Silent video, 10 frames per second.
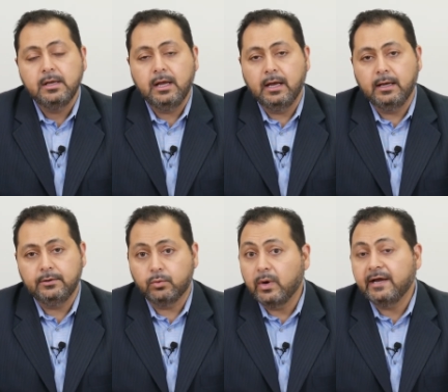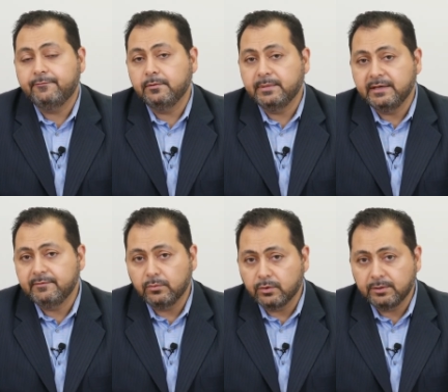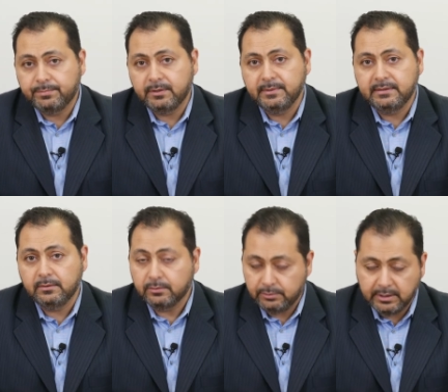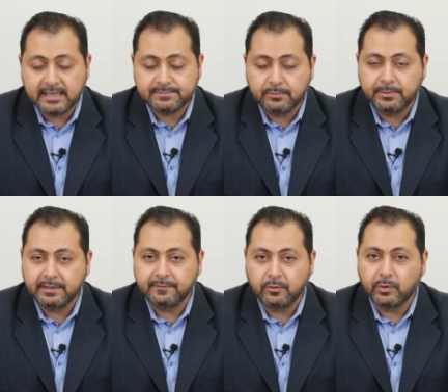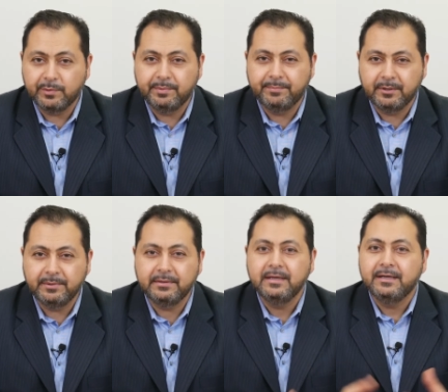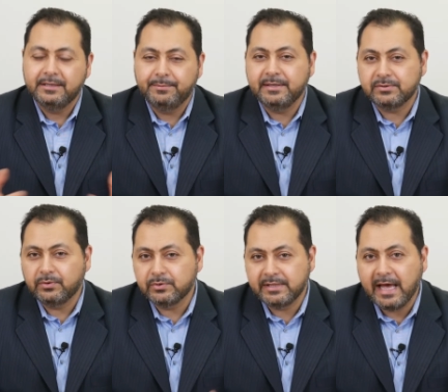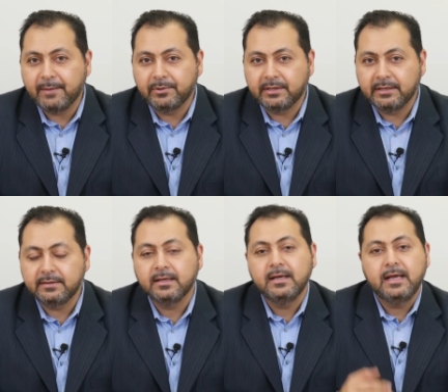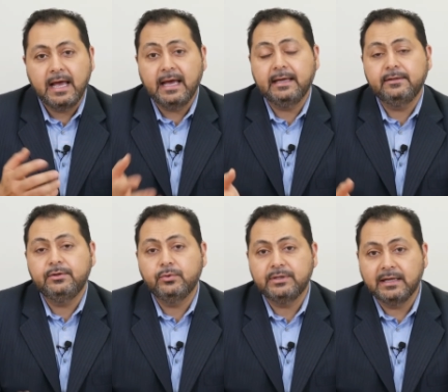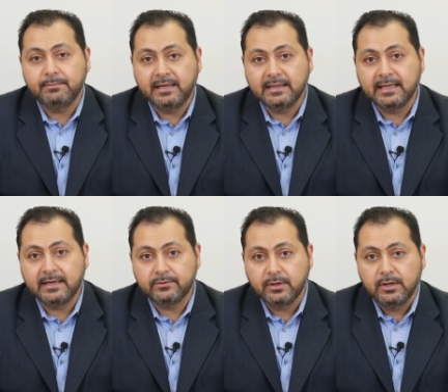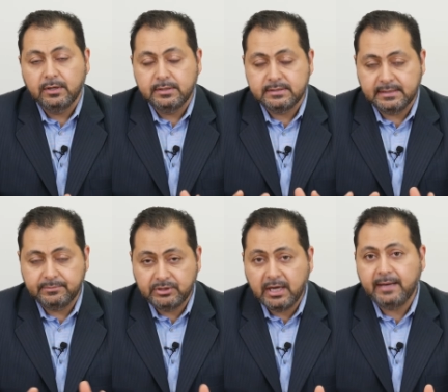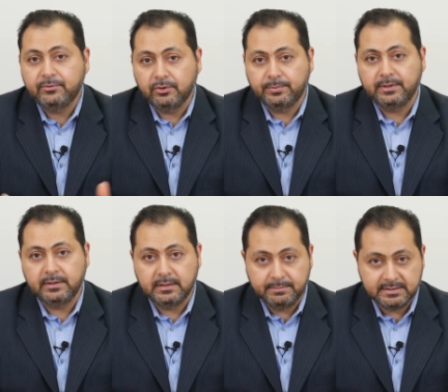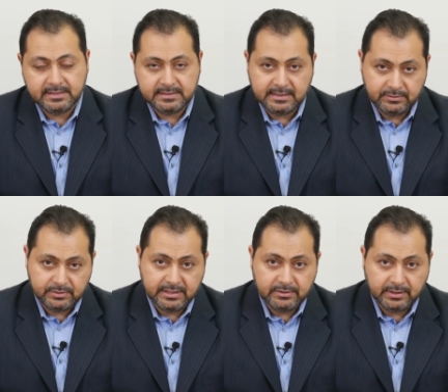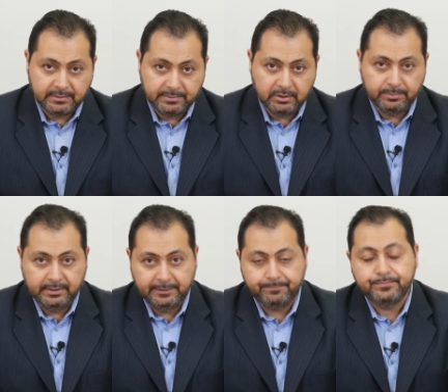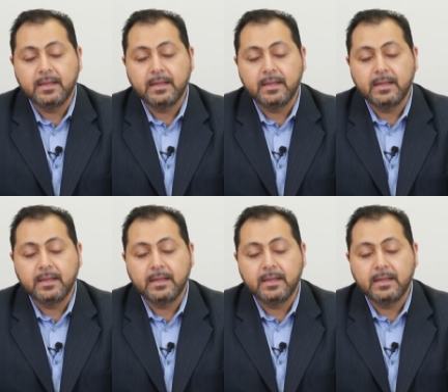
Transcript: Your wife will be given a work permit, or your husband will be given a work permit, depends on who's the applicant, and you would be allowed some time to open the business that you said you're going to be opening.